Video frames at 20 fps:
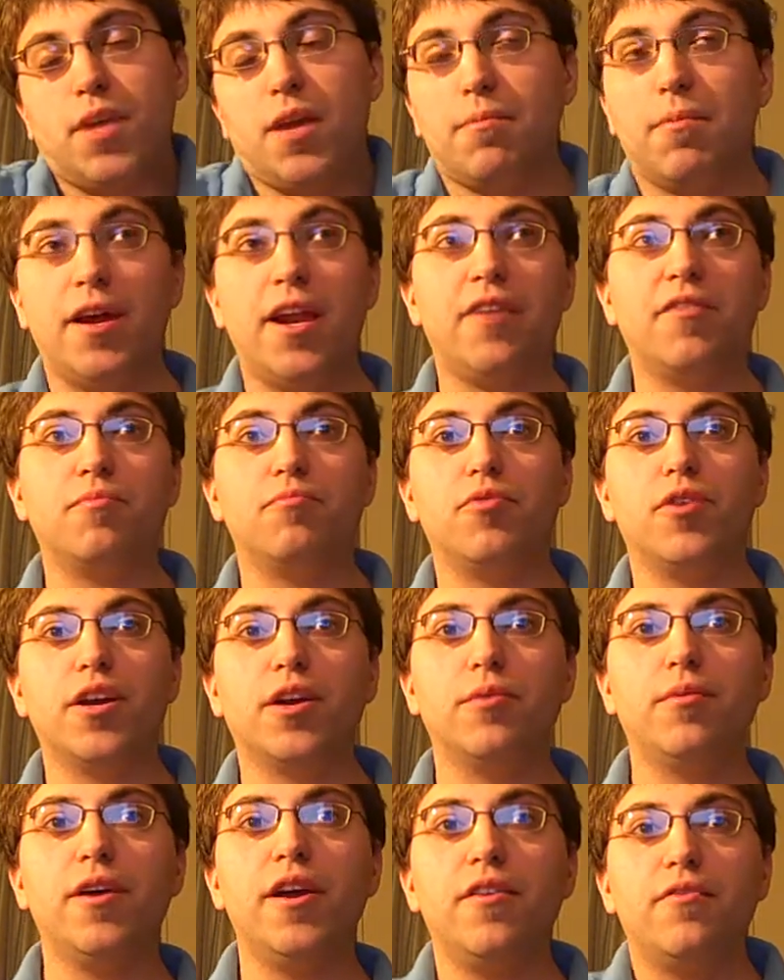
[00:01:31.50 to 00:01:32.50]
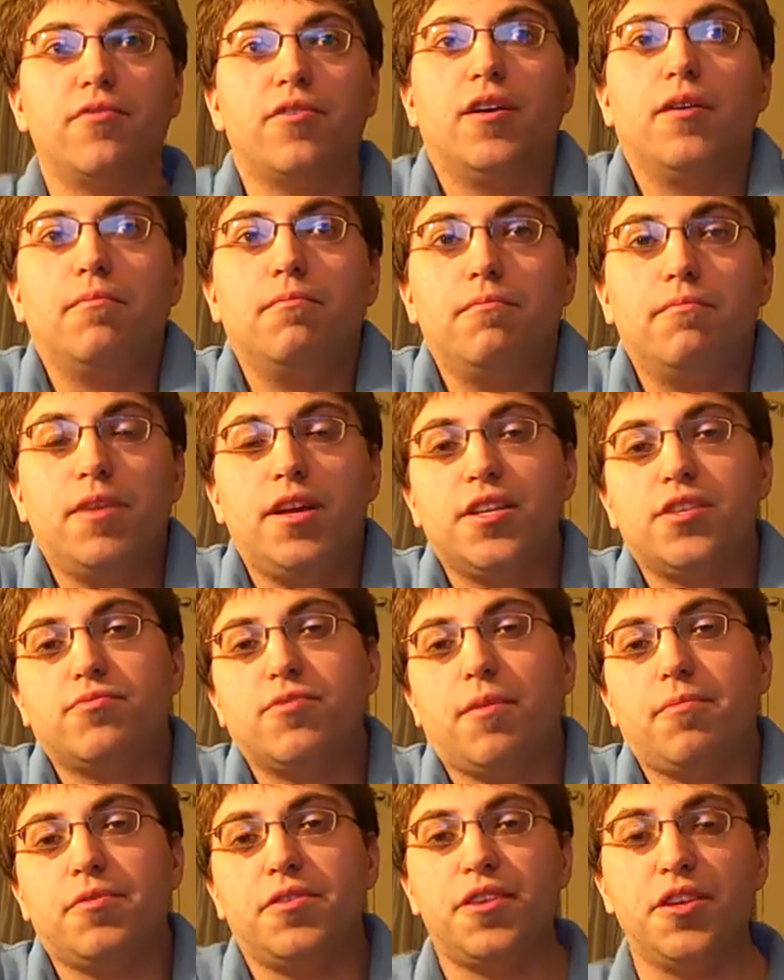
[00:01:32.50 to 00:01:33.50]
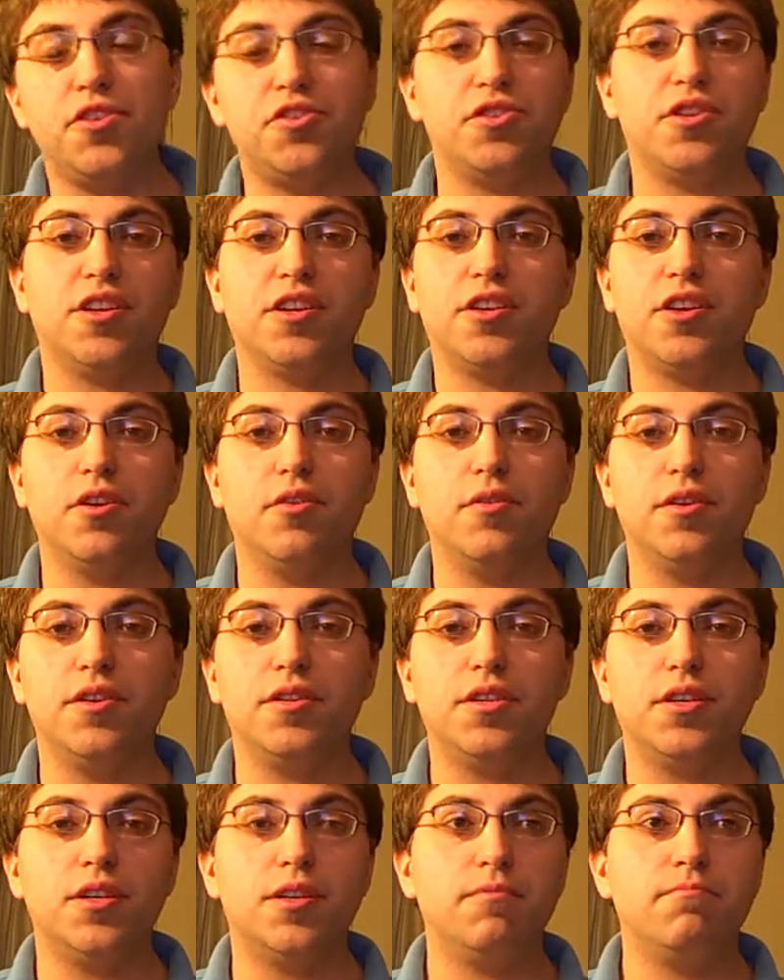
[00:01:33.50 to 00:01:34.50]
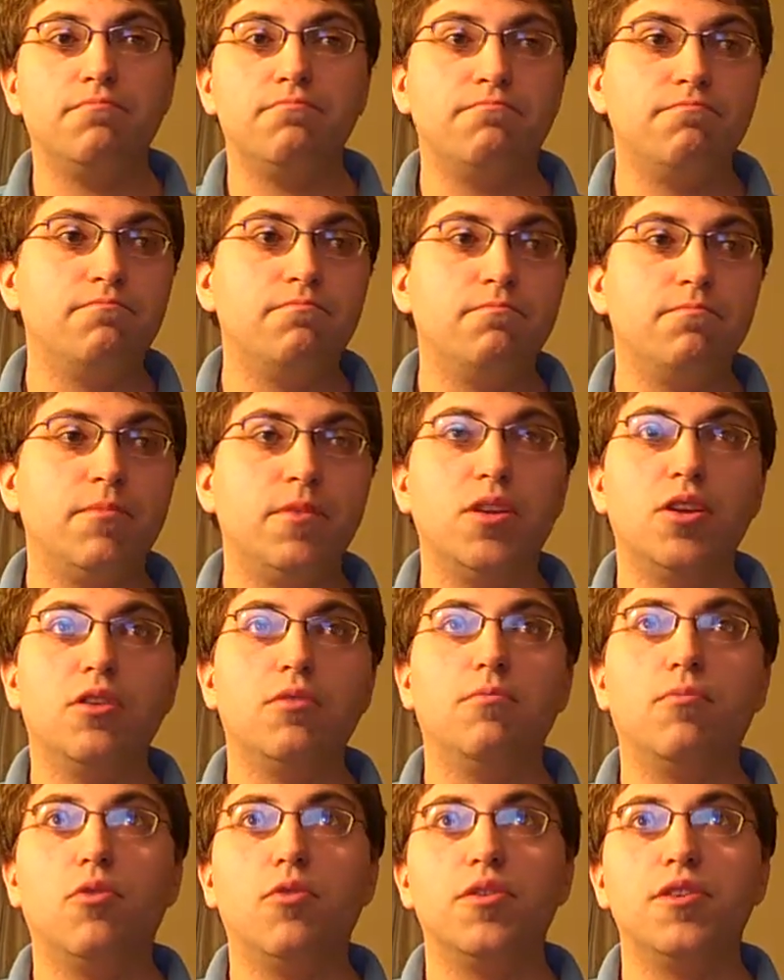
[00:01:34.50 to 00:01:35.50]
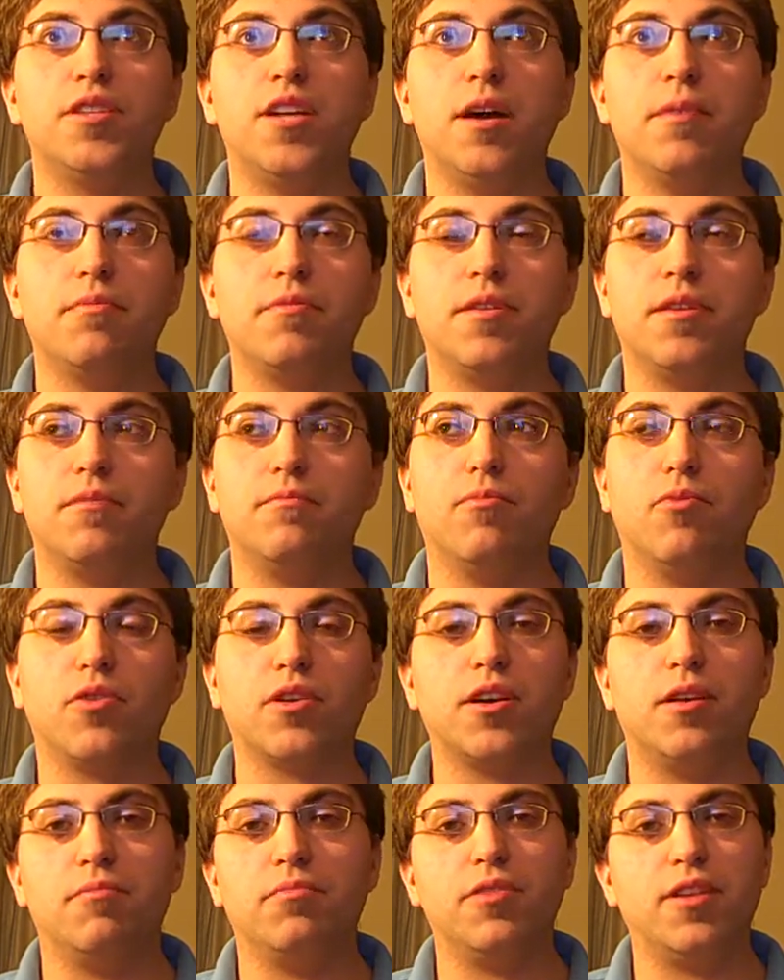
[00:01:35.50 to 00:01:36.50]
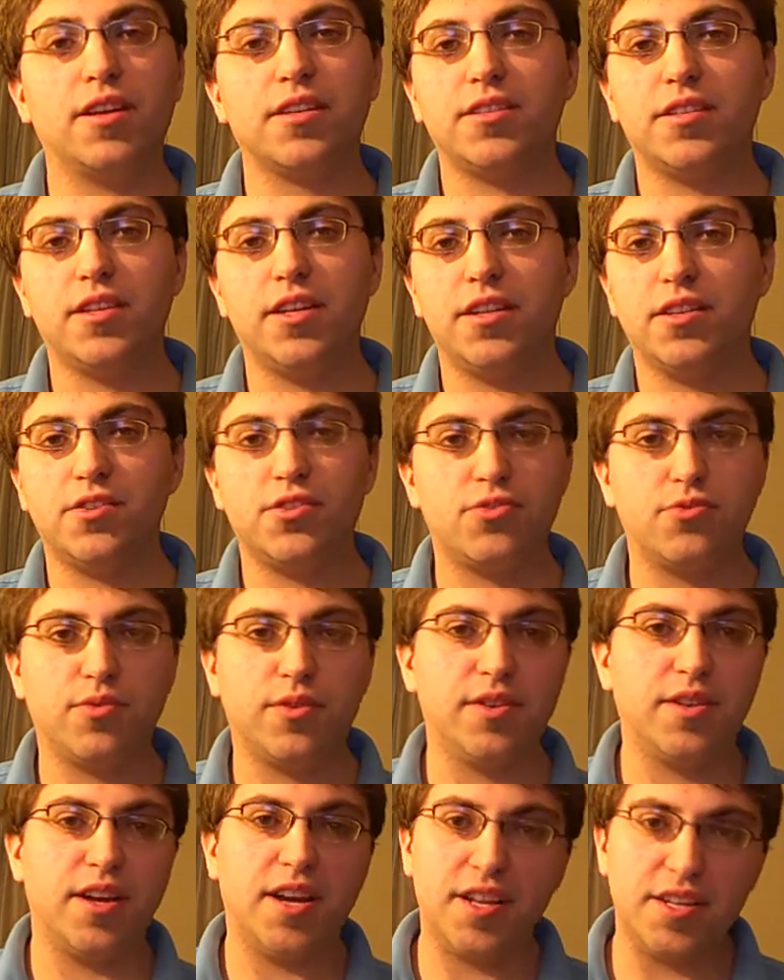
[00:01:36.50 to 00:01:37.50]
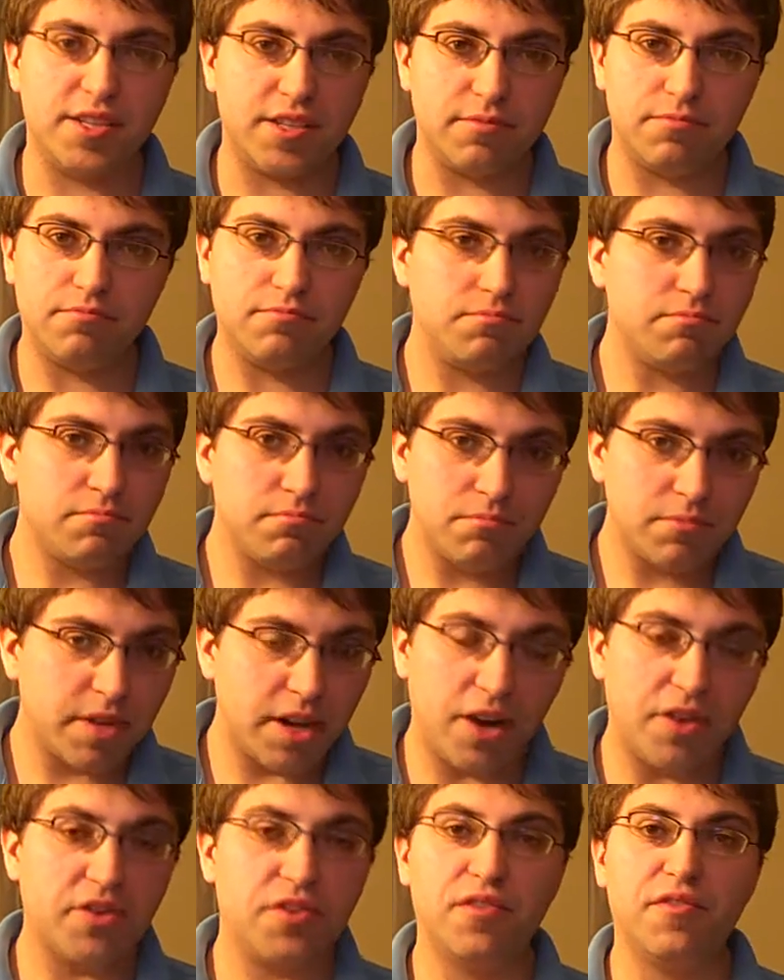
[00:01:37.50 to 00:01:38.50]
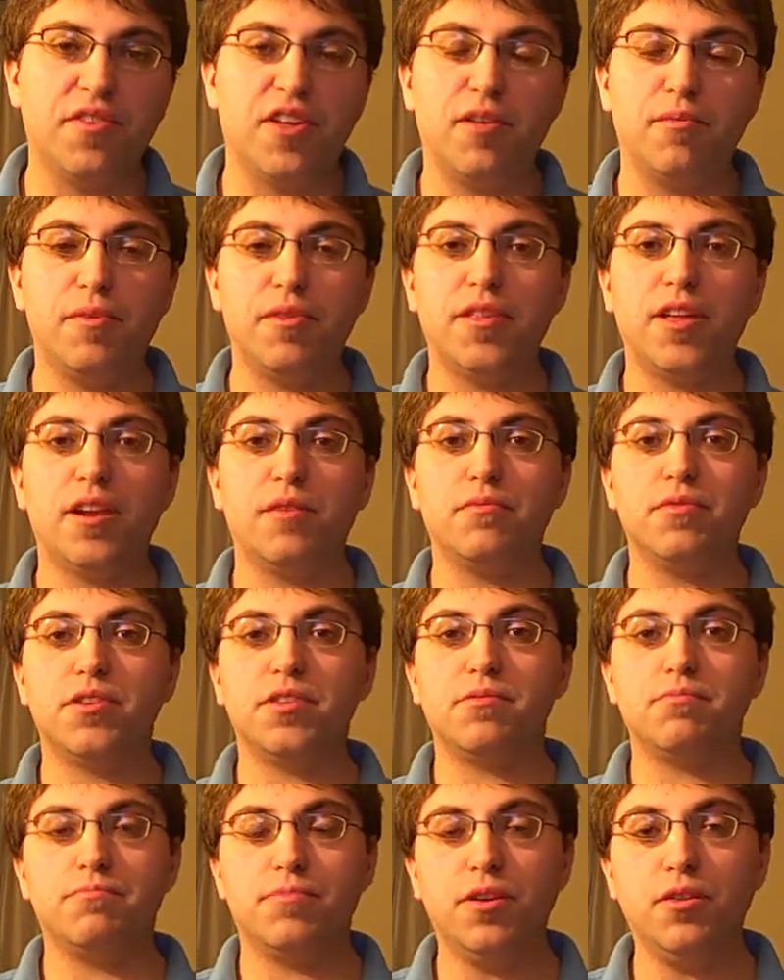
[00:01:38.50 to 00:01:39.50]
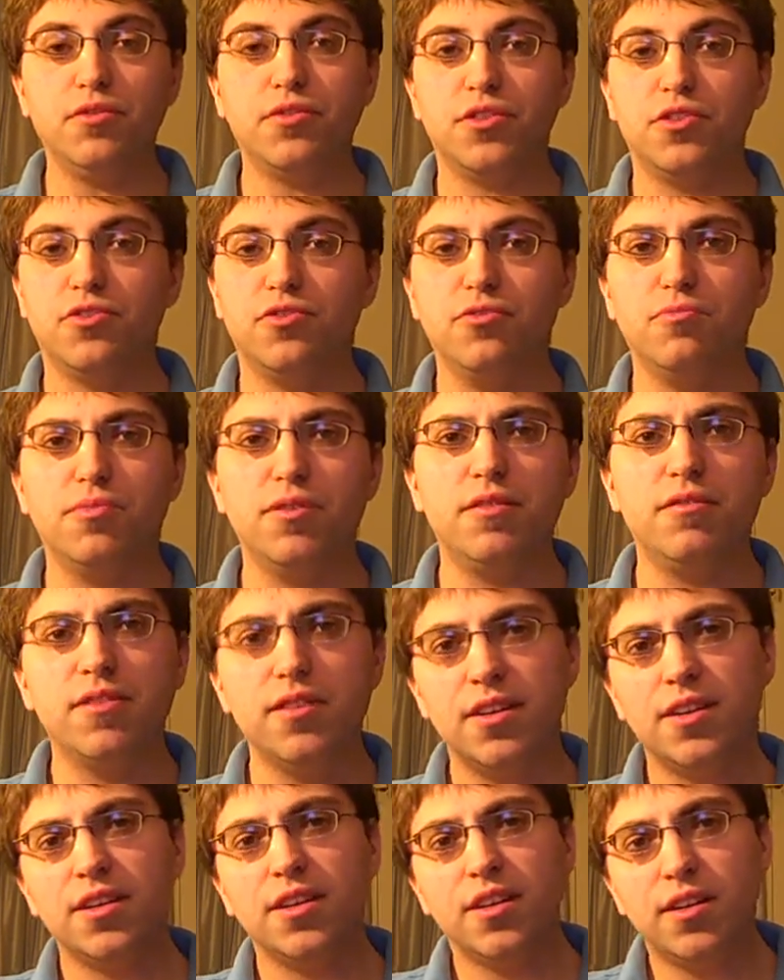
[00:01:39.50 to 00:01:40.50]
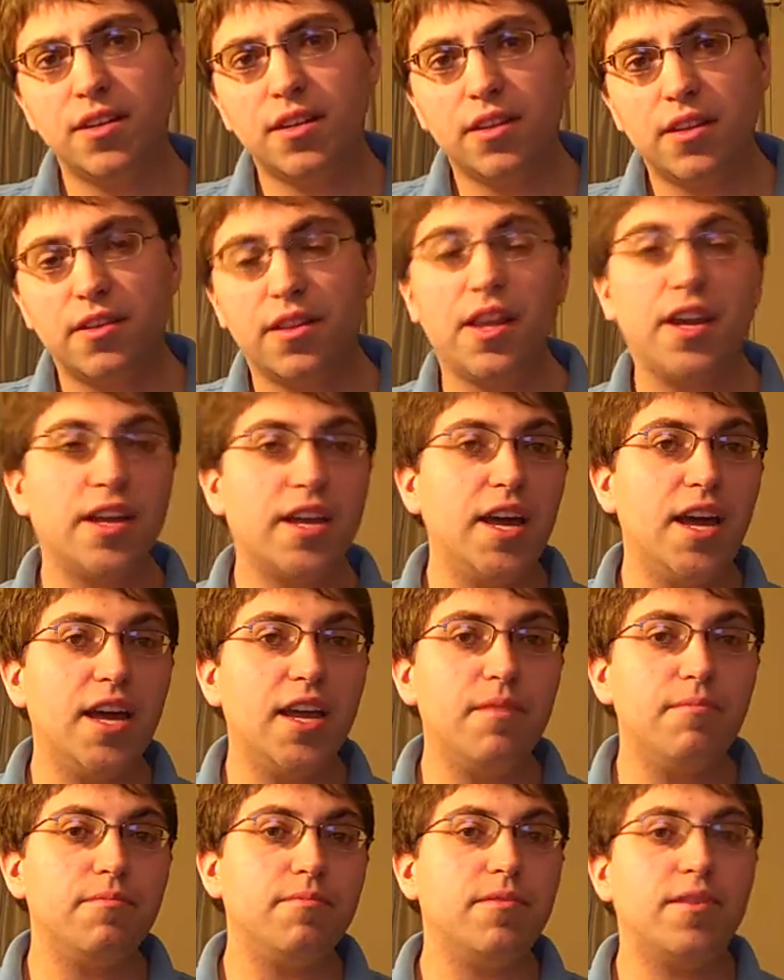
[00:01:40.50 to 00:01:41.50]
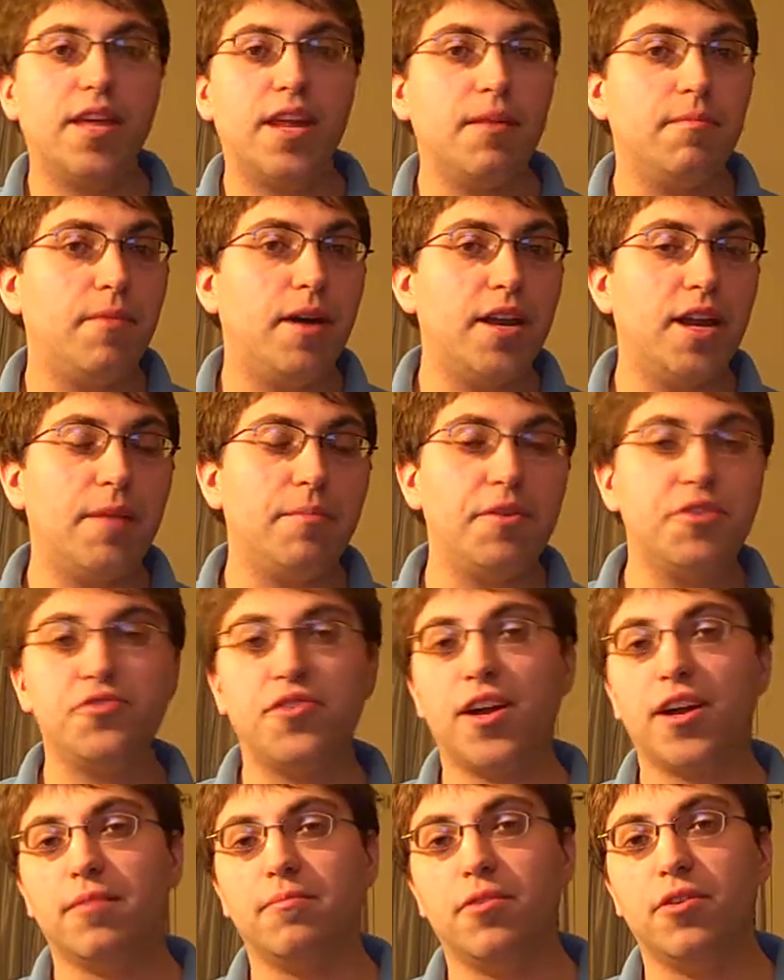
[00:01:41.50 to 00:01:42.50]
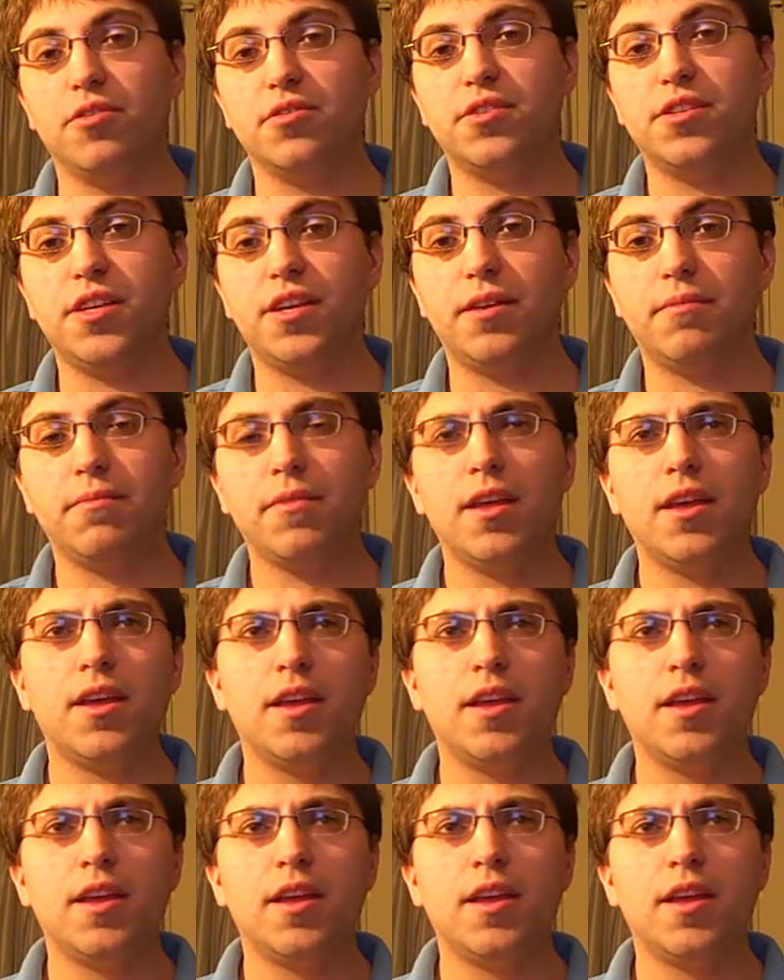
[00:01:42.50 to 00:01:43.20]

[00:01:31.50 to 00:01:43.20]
it might have to break away from its repetition and go into you know more depth and more complexity and storylines and character development than it was built to do but then again then it might not be dragon ball z